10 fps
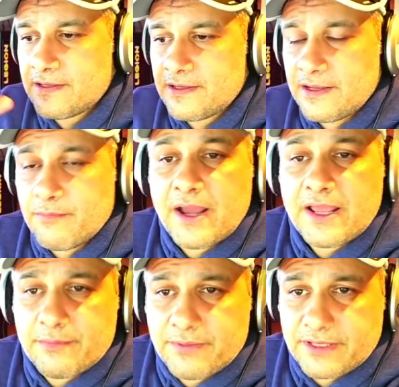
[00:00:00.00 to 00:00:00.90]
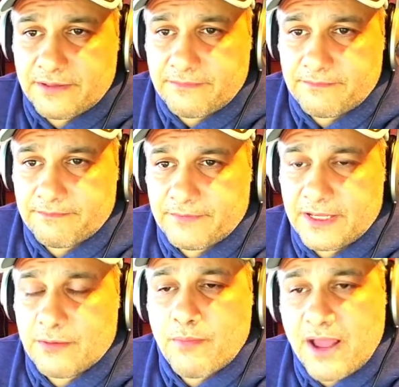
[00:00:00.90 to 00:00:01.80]
in my opinion,
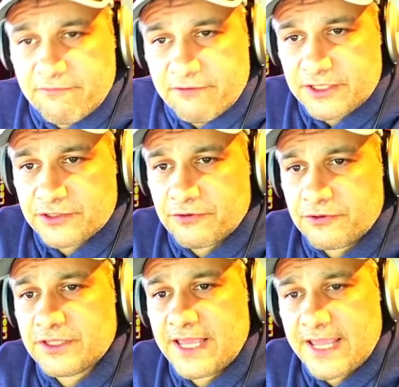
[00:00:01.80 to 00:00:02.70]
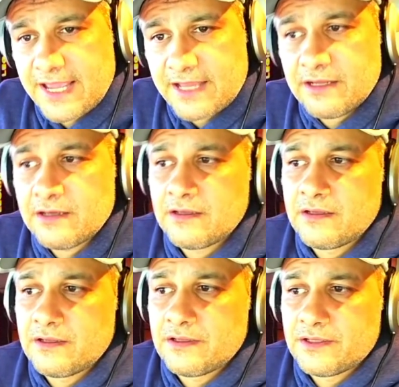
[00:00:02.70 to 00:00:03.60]
in my research, they had
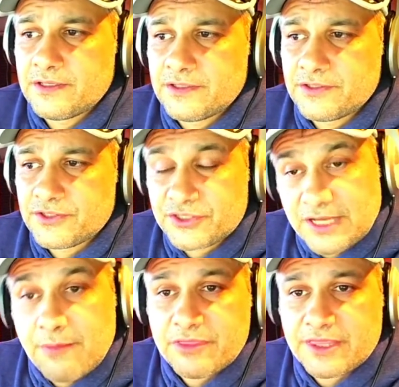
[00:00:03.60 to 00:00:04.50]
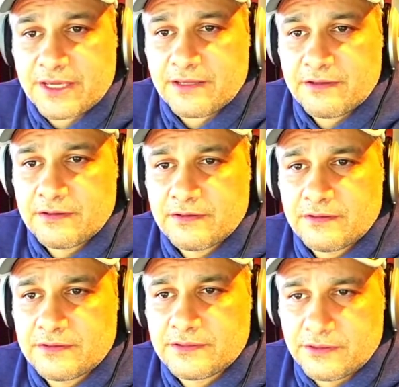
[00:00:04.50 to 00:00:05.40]
something
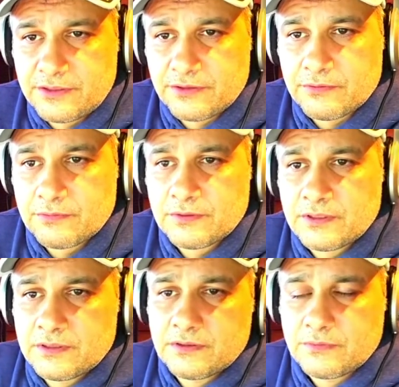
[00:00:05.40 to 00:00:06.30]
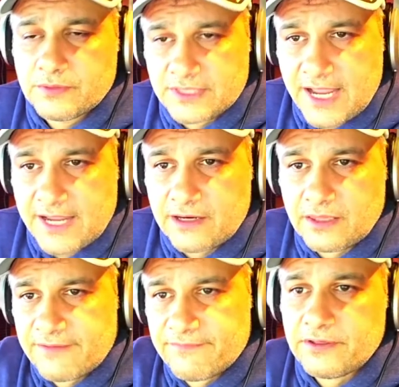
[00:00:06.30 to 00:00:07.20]
to do with 9/11.